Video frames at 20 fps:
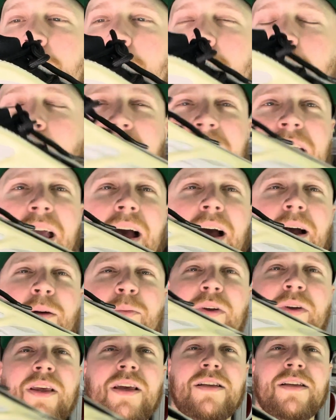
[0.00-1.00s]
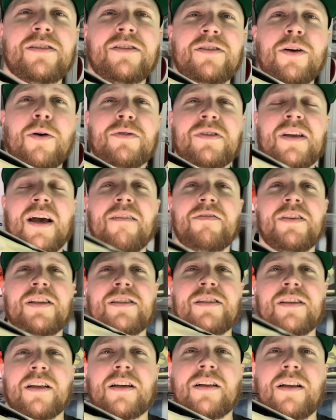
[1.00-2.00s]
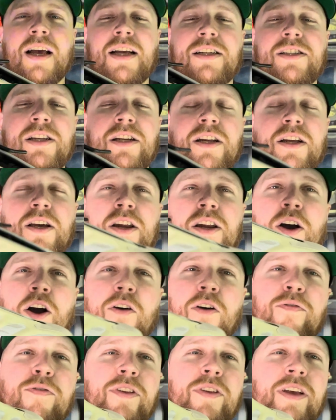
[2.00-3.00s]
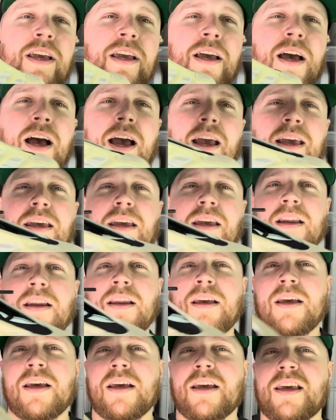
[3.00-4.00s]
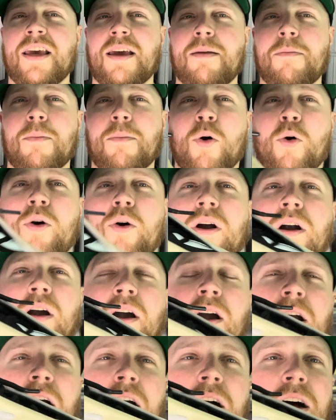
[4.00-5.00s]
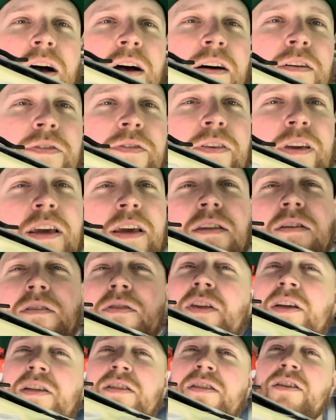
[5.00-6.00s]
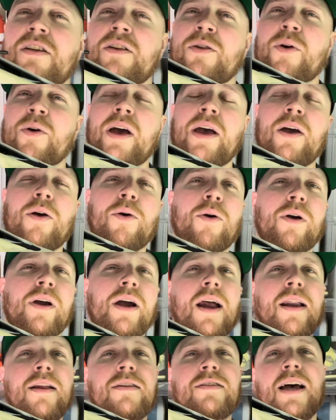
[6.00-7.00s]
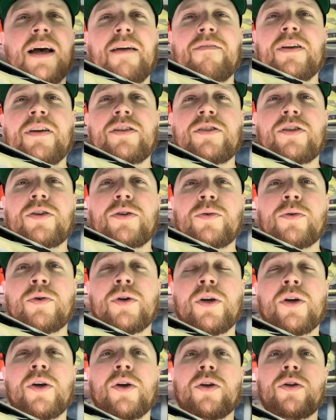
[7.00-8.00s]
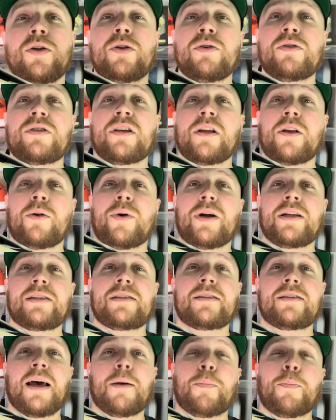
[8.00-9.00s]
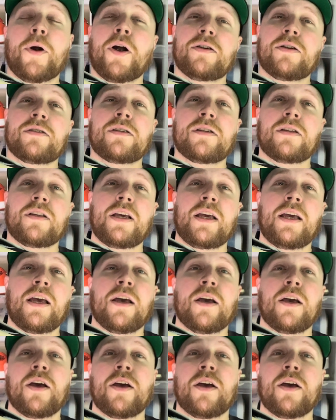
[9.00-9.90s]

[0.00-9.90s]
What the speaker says: But yeah, I'm really stoked to have these in the collection, and hopefully I can get more of either this silhouette or kind of dive into new silhouettes that personally